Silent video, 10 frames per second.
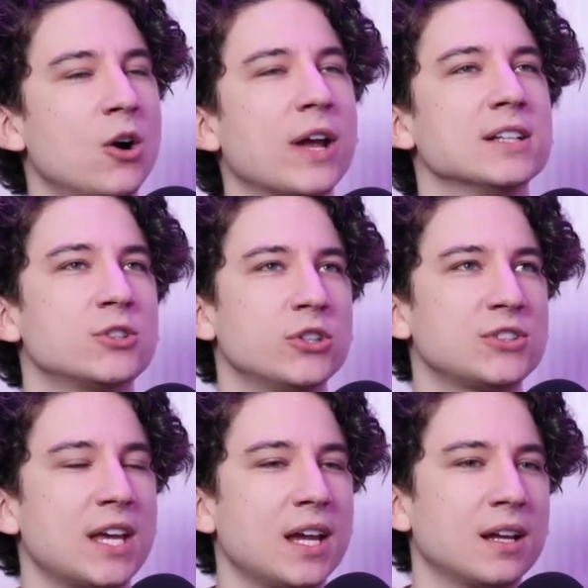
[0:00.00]
okay, so you're
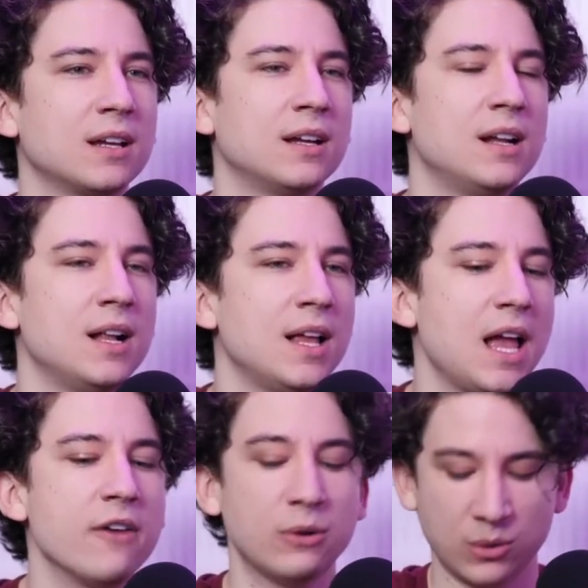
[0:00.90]
saying
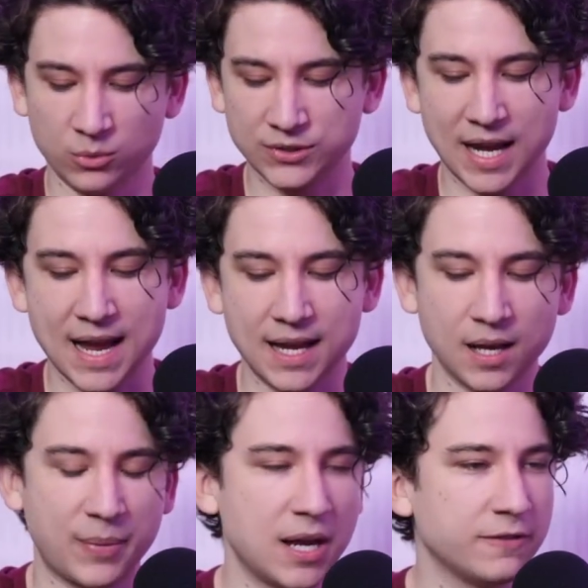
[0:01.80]
everyone will die a
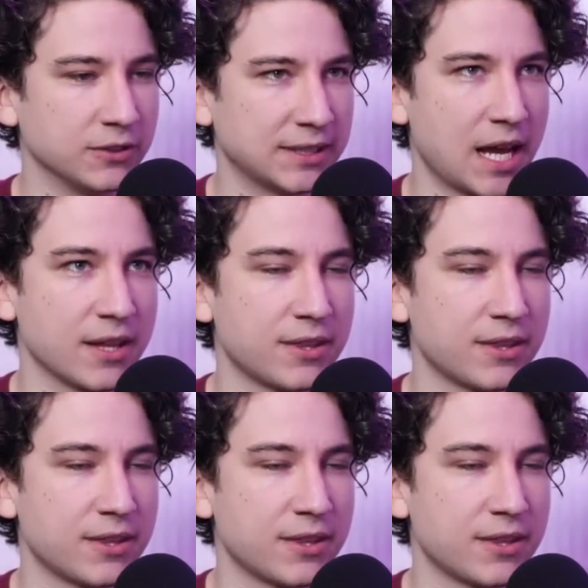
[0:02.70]
painful death.